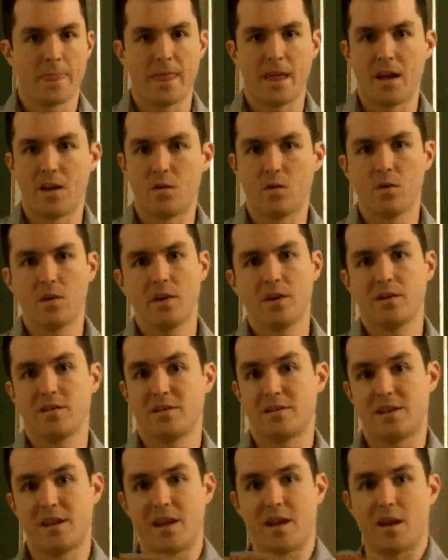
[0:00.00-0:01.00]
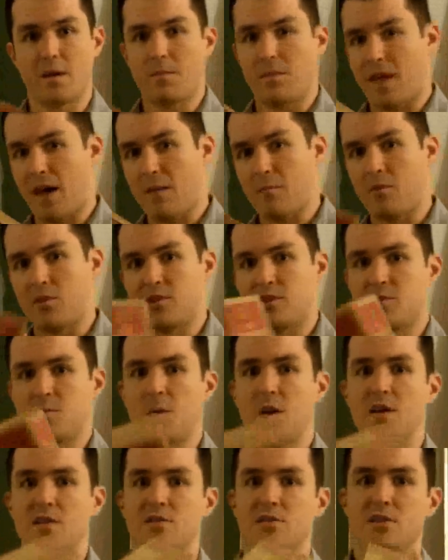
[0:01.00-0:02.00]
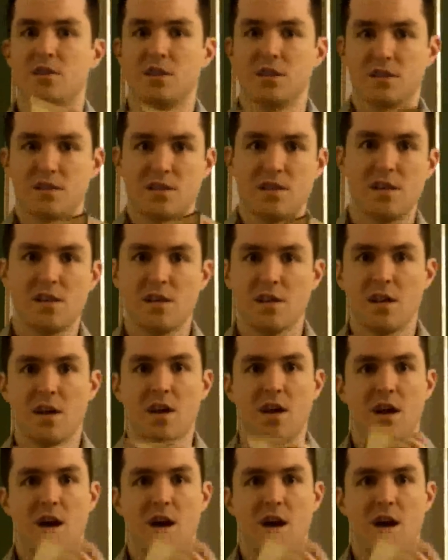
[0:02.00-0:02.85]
And it really doesn't take up that much space, you can see.